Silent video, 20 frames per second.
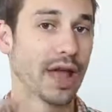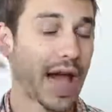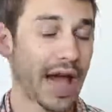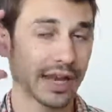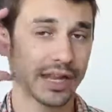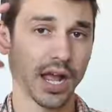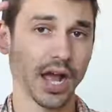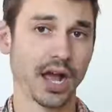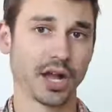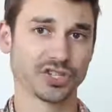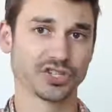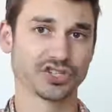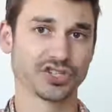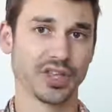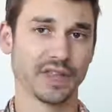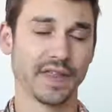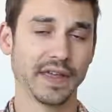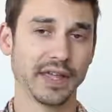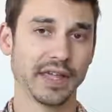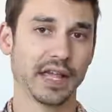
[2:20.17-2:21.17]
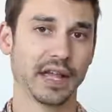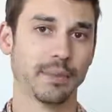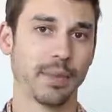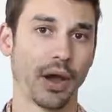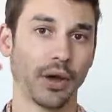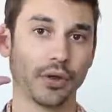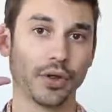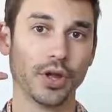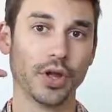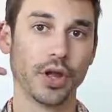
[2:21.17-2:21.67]
not consciously thinking
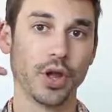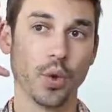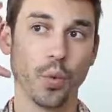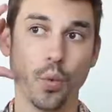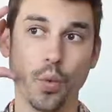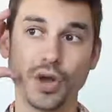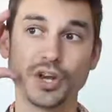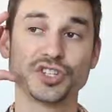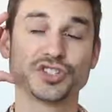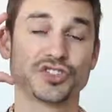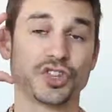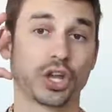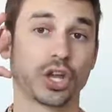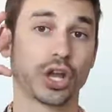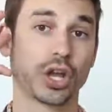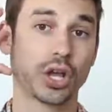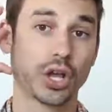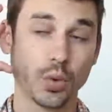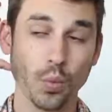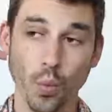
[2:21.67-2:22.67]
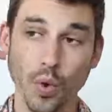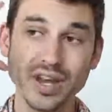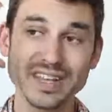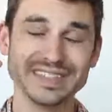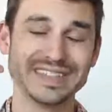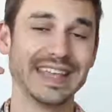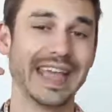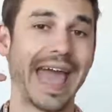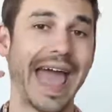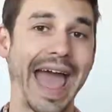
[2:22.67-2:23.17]
about what is
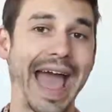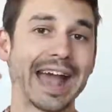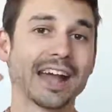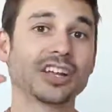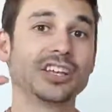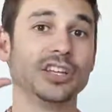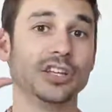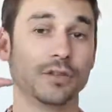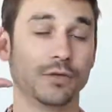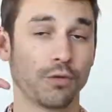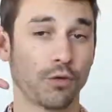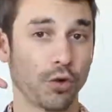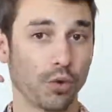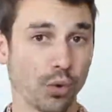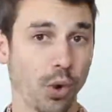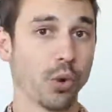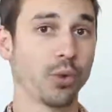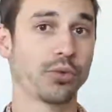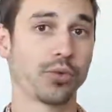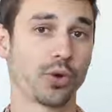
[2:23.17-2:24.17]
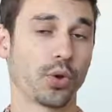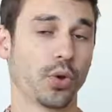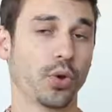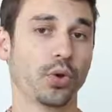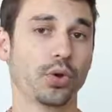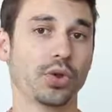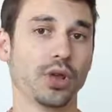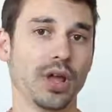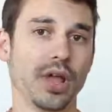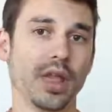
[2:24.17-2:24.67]
the active growth
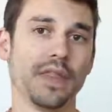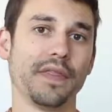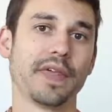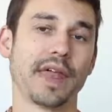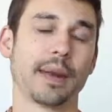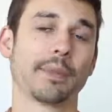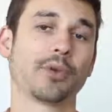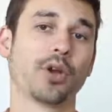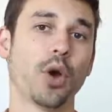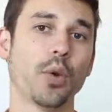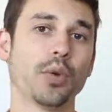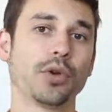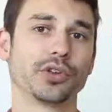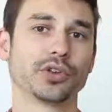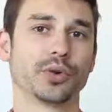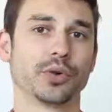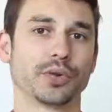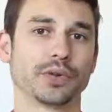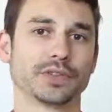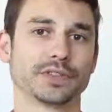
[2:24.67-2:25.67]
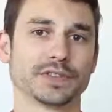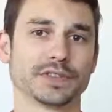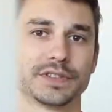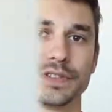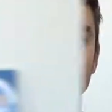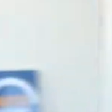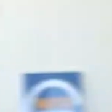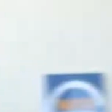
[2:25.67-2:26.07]
goal that I'm going towards.